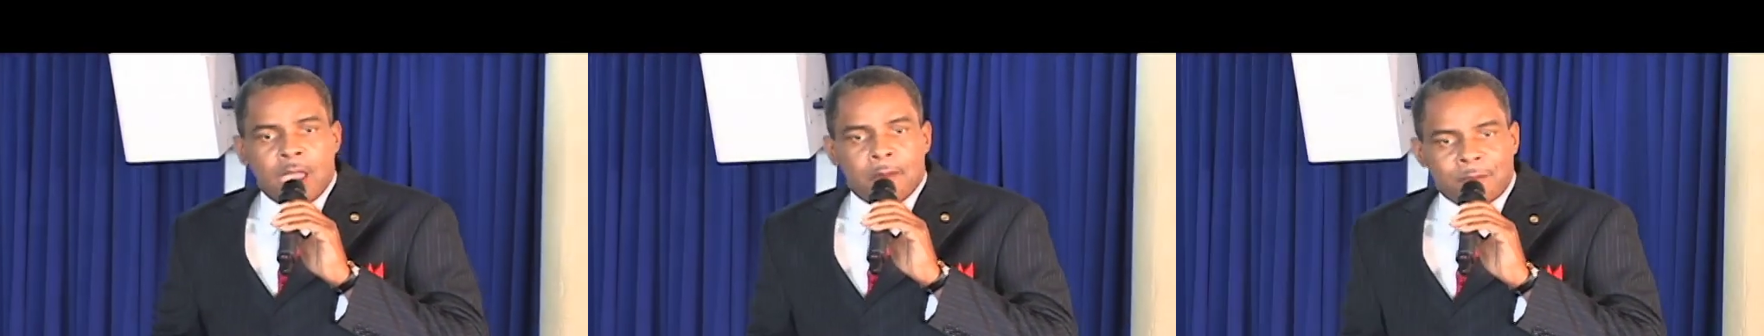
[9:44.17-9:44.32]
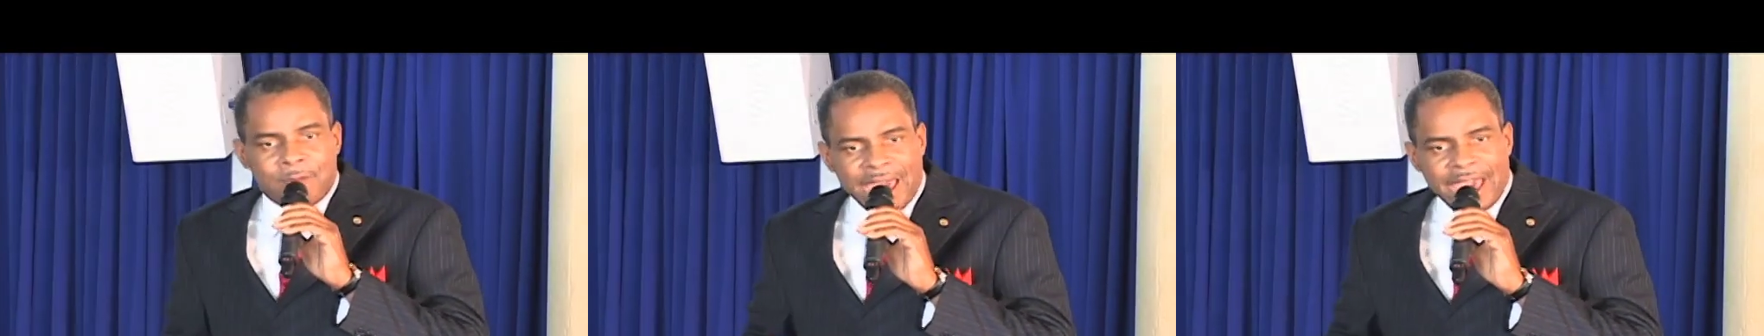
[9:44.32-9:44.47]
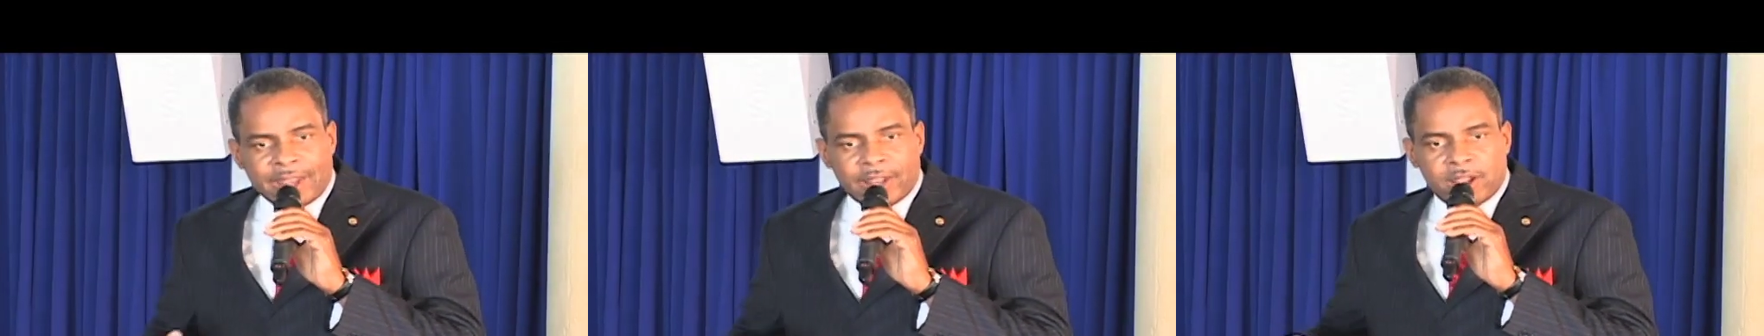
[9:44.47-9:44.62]

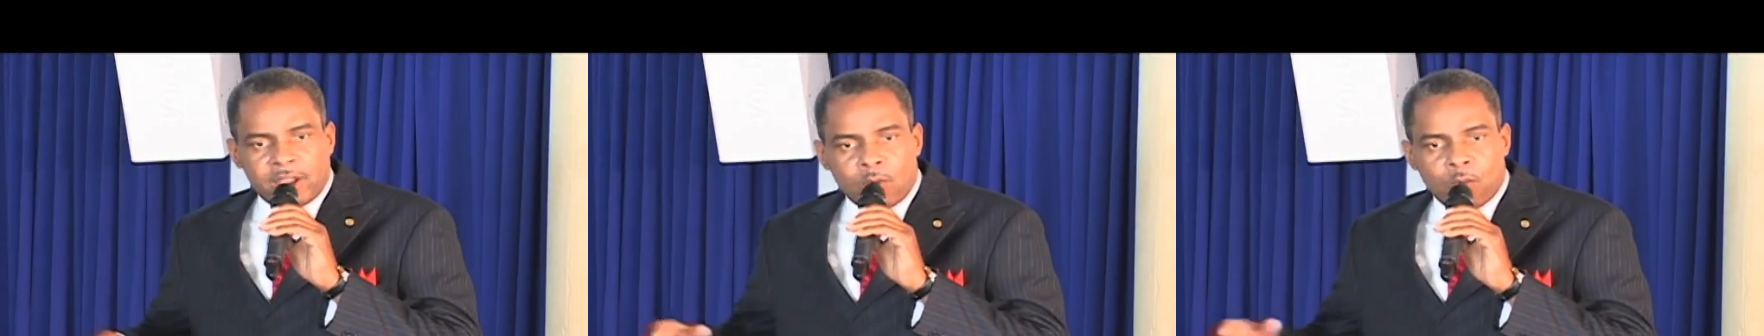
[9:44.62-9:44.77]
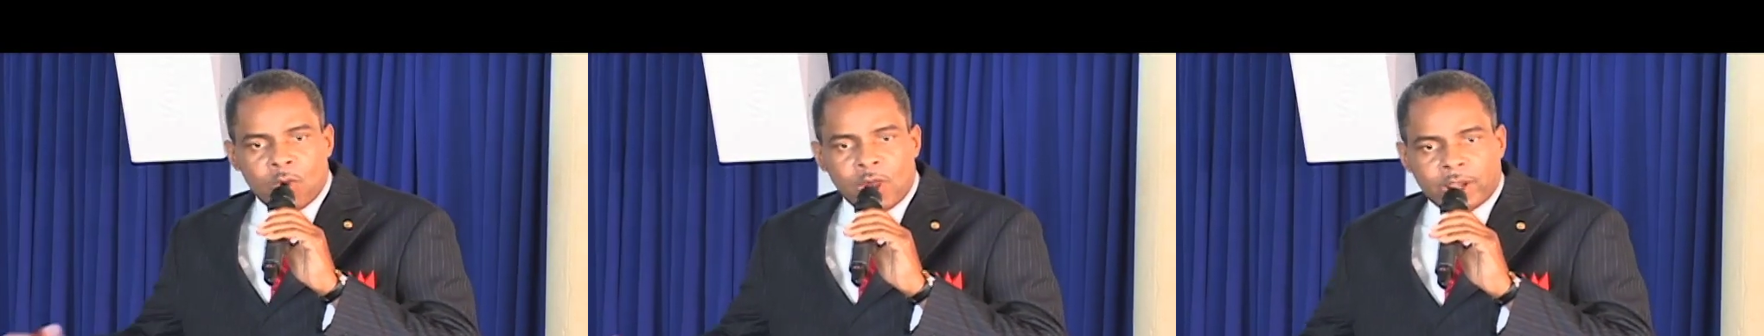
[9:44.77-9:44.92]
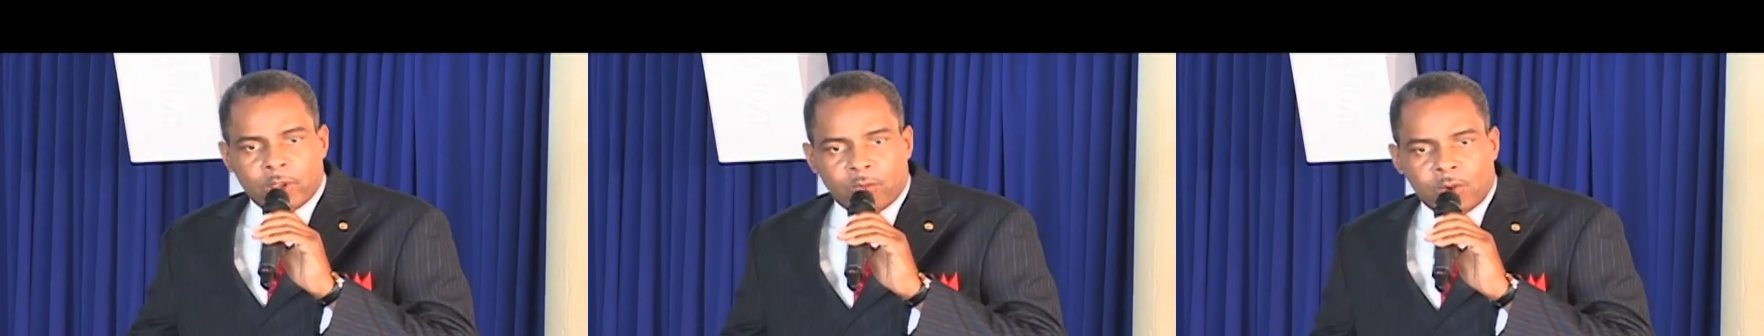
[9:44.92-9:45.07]
better than
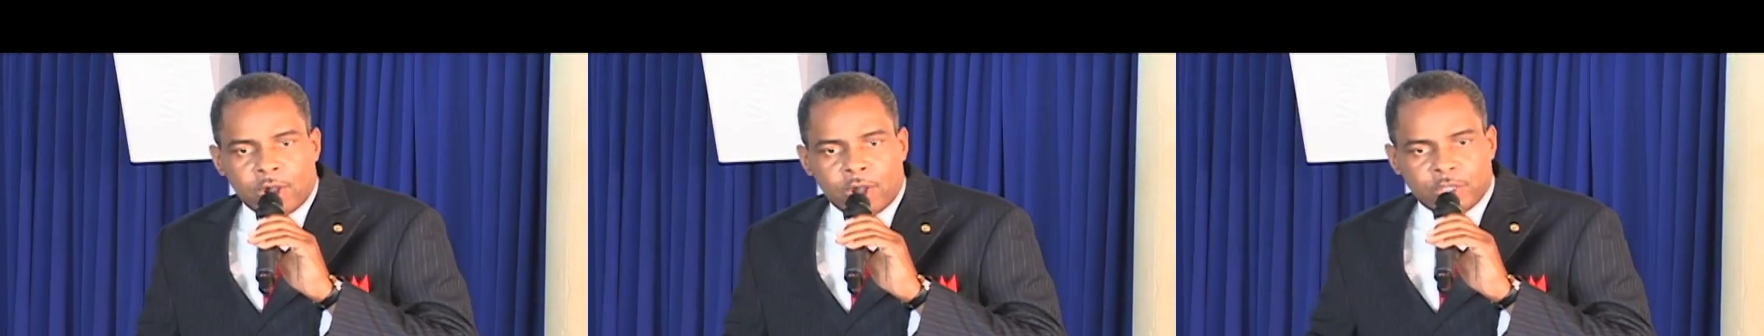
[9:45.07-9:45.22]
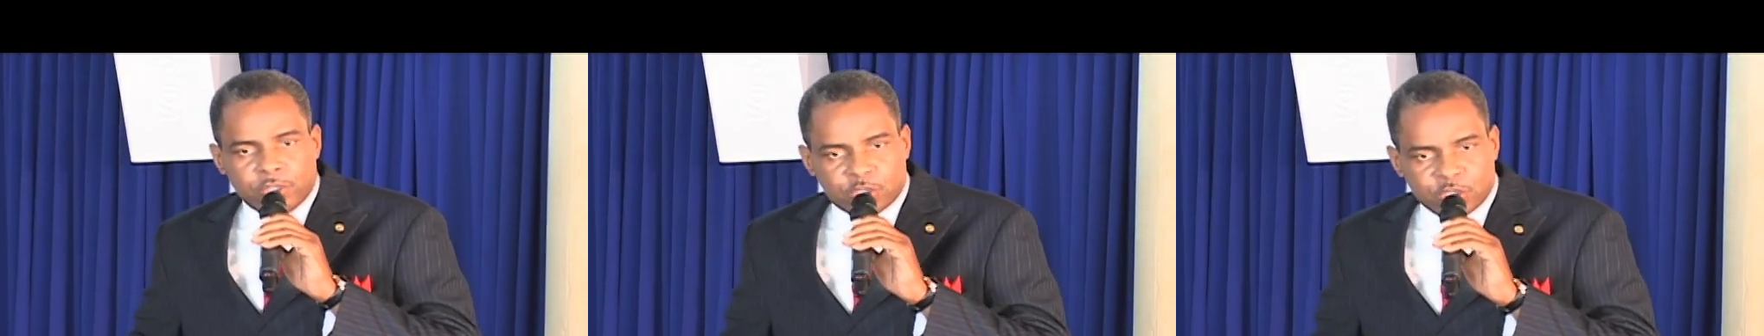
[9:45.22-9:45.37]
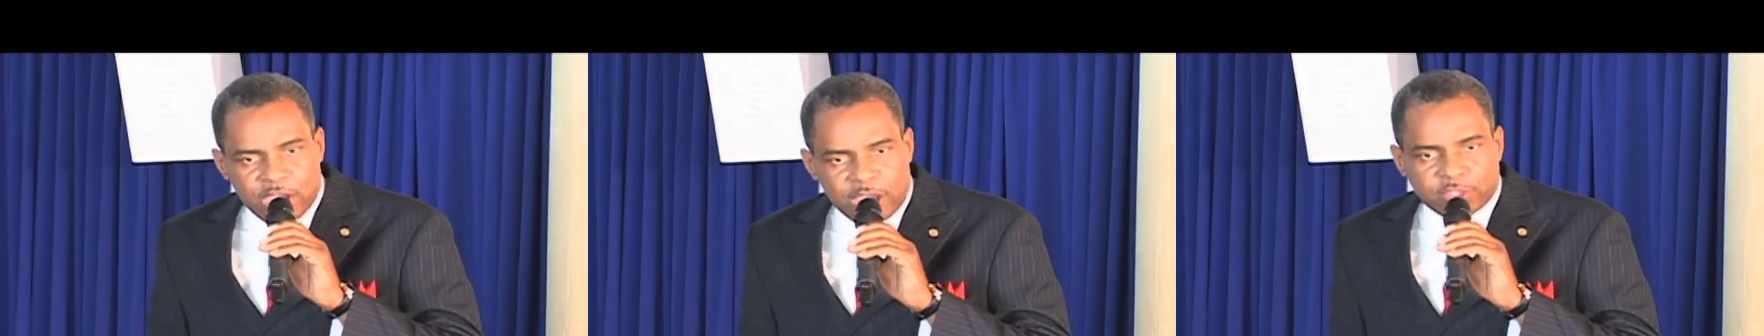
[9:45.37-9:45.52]
what it
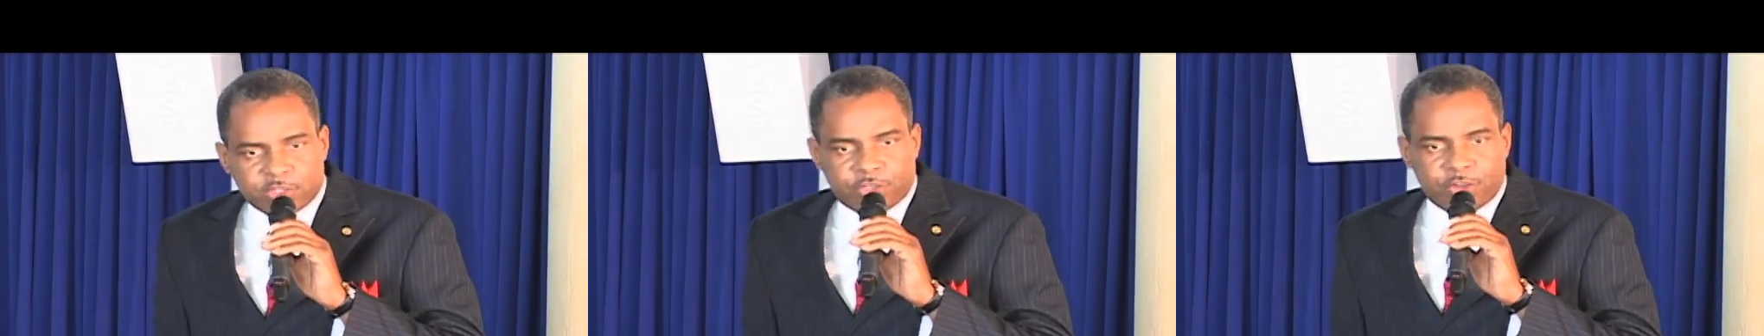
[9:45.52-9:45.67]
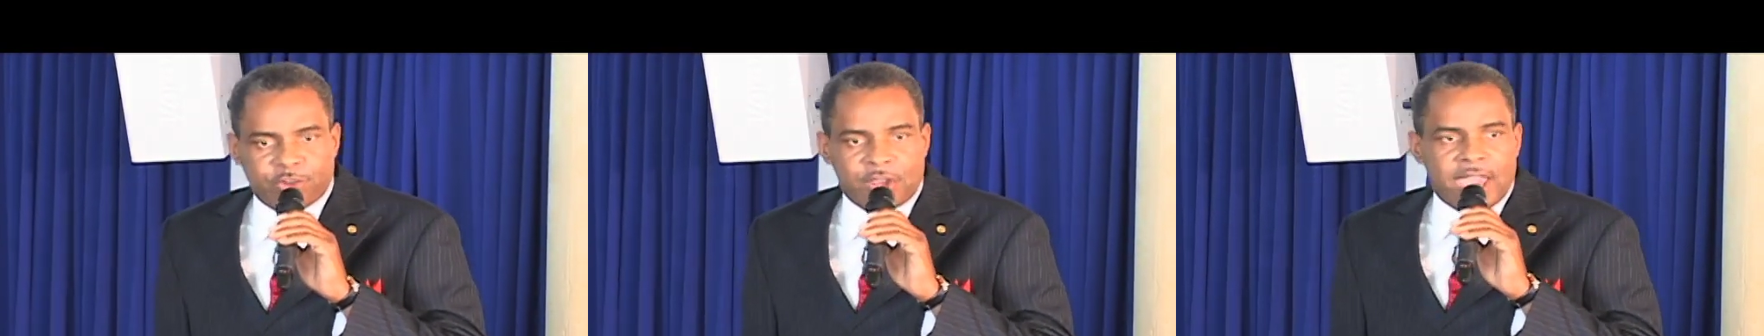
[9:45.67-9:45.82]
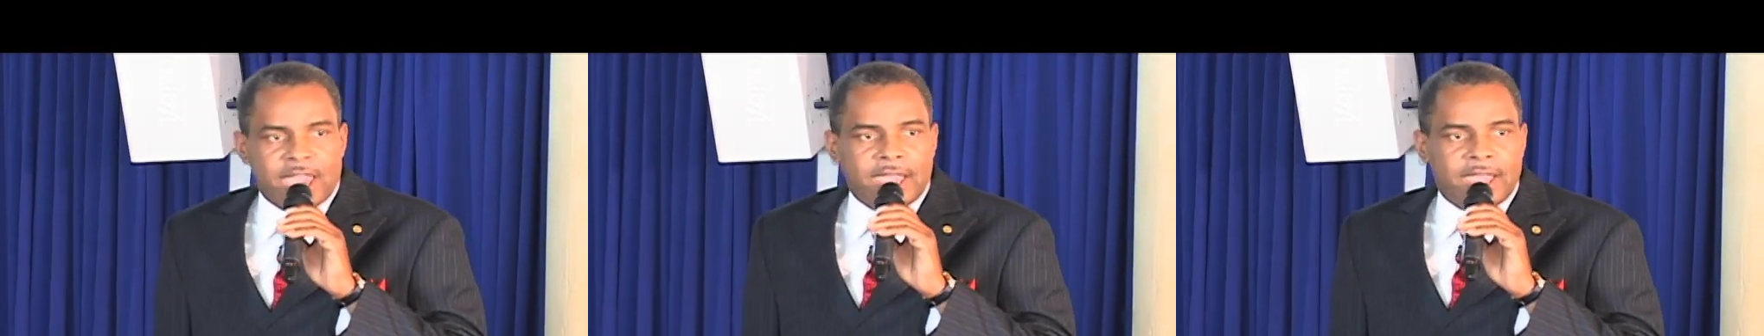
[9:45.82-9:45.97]
was
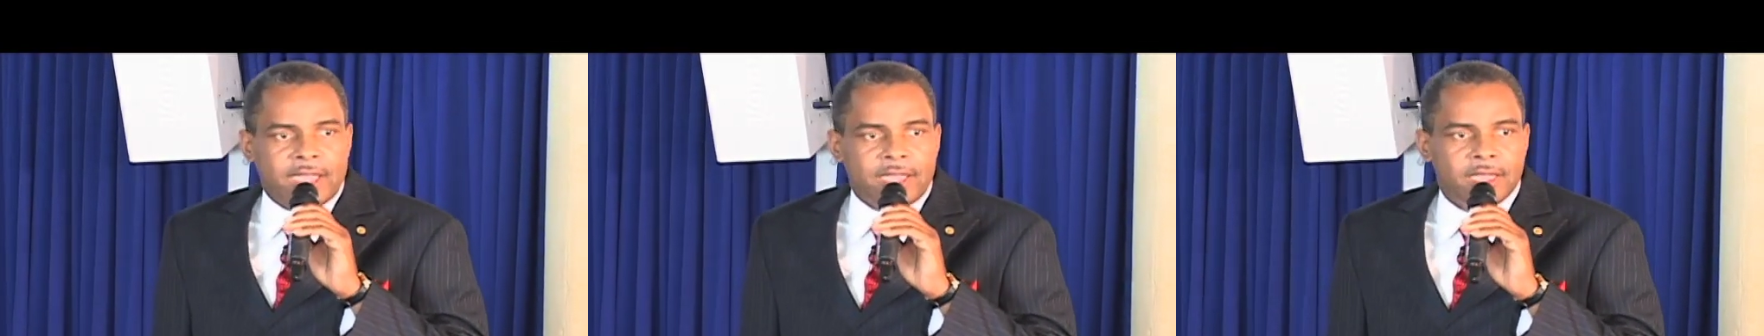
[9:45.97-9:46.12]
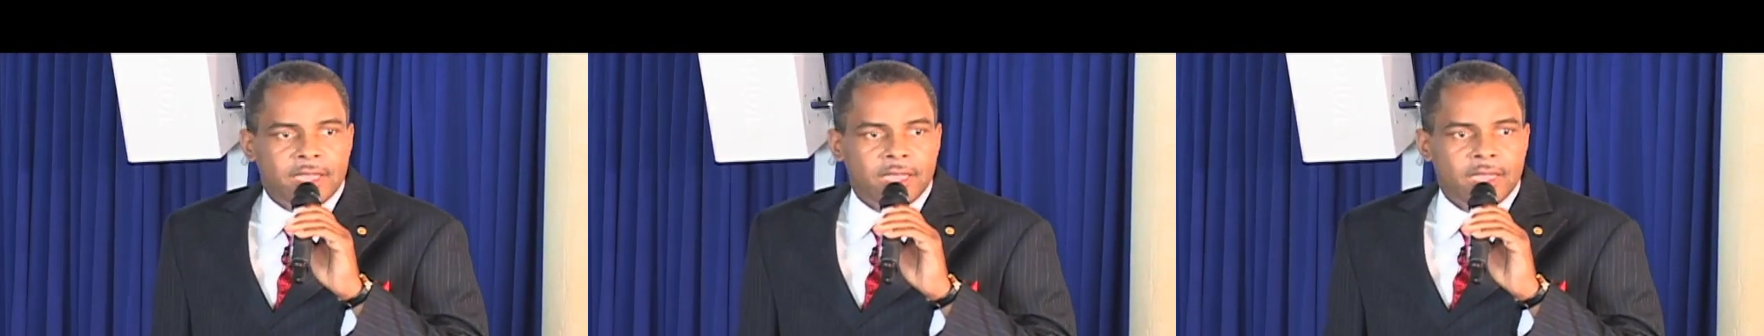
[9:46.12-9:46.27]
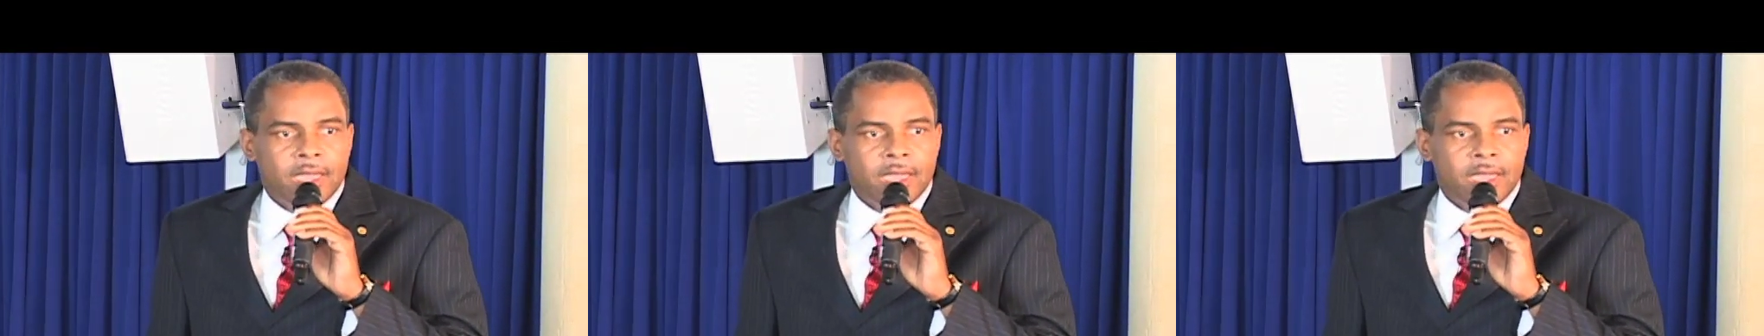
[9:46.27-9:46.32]
yesterday.